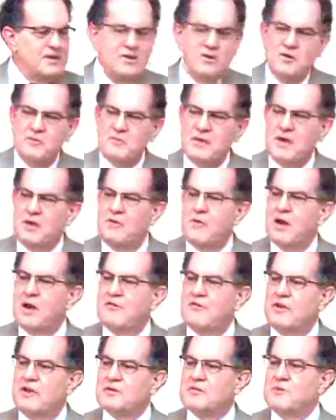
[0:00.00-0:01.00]
You can be
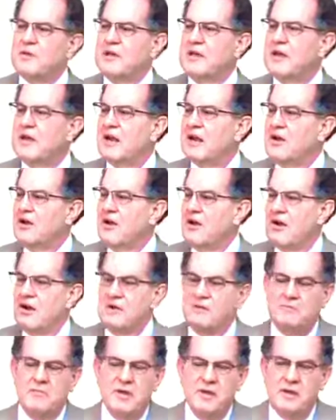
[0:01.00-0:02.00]
one of us, we can get
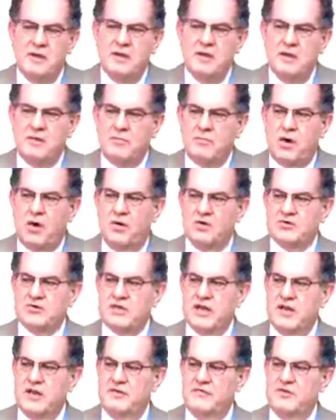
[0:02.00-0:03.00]
along. Paul
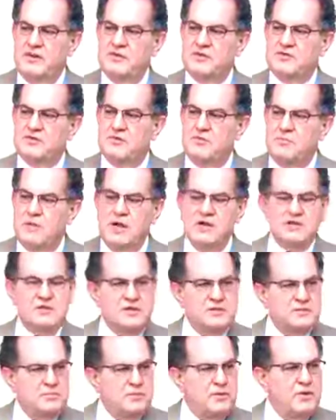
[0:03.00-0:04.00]
said, if he so
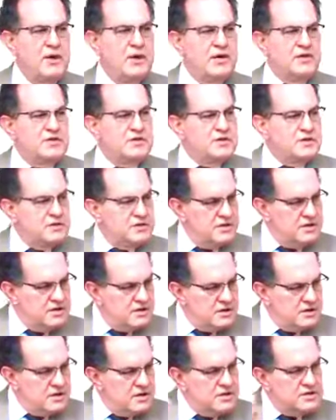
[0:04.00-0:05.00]
much as preached
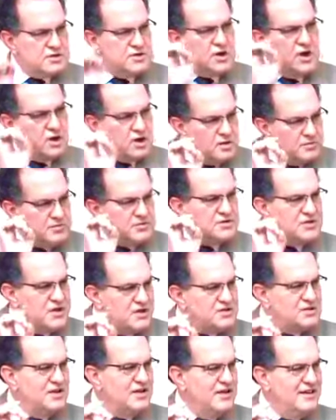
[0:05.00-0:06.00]

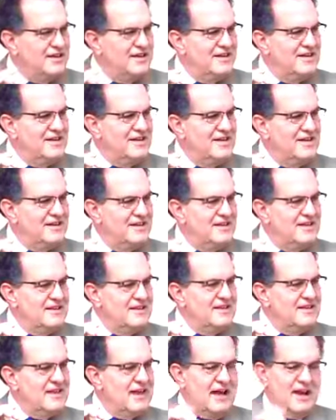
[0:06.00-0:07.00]
circumcision,
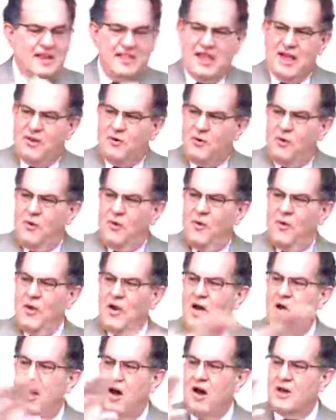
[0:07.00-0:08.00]
out of that
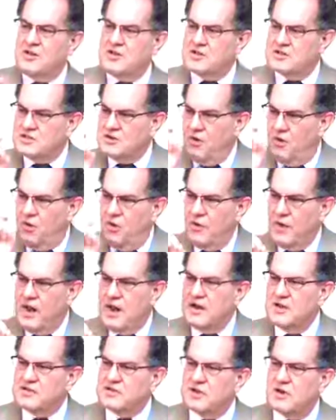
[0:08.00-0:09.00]
whole law, just hold
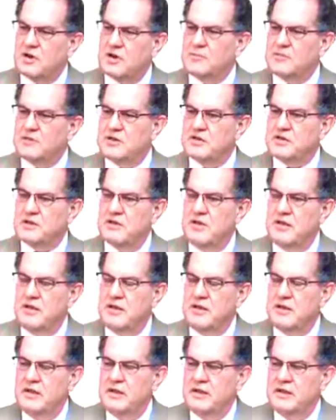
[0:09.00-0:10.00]
on to circumcision.
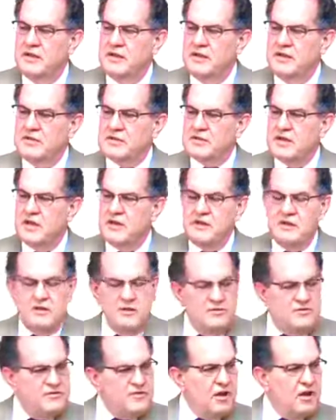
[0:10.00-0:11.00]
He said,
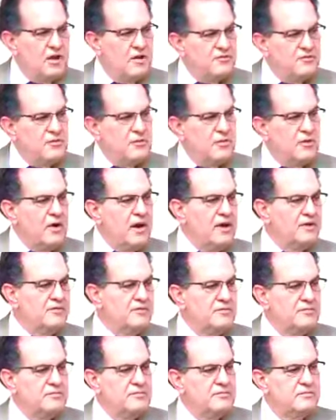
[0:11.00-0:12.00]
You've fallen from
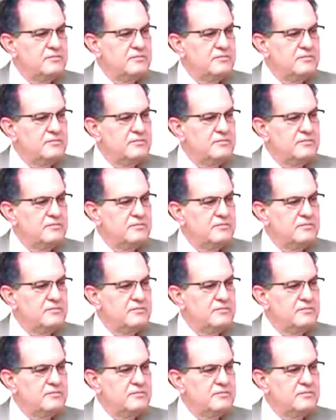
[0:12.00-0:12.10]
grace.